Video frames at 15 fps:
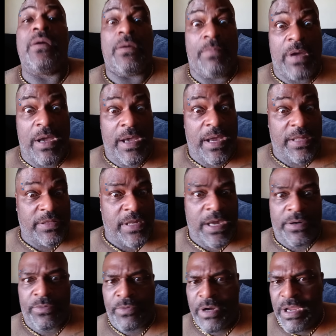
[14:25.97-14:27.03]
My eyes
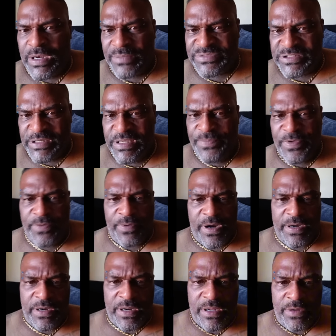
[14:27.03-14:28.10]
kind of red. I'm sleepy
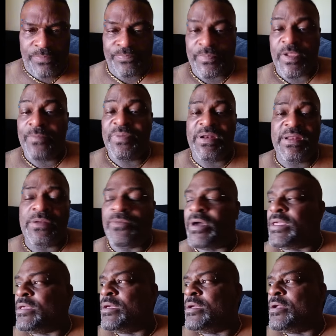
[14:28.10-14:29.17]
right now. But
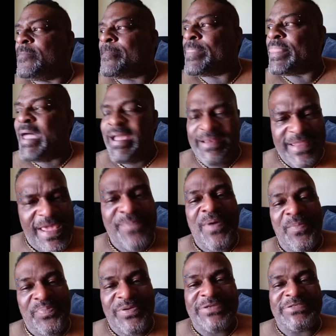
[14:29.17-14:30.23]
anyway, I did
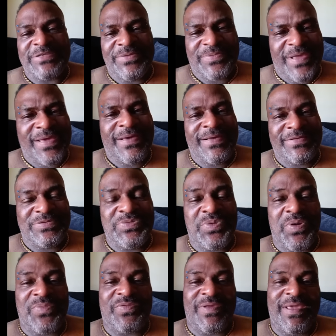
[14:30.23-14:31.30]
my push-ups, cuz, you
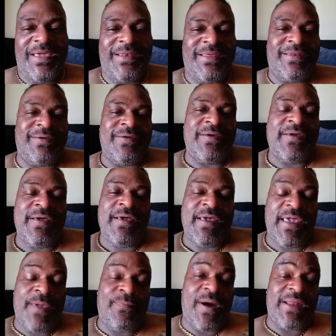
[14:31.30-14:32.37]
know what I'm saying?
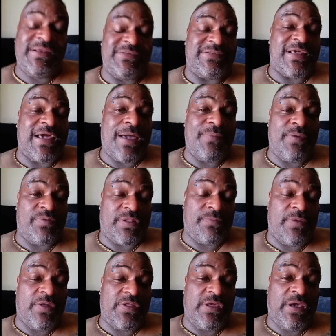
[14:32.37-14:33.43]
And by this time, it was some
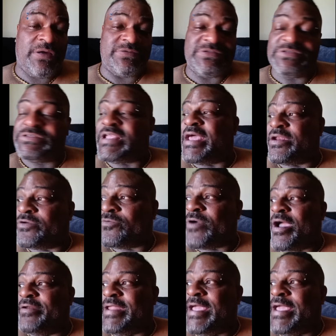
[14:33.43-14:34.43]
other youngsters standing around.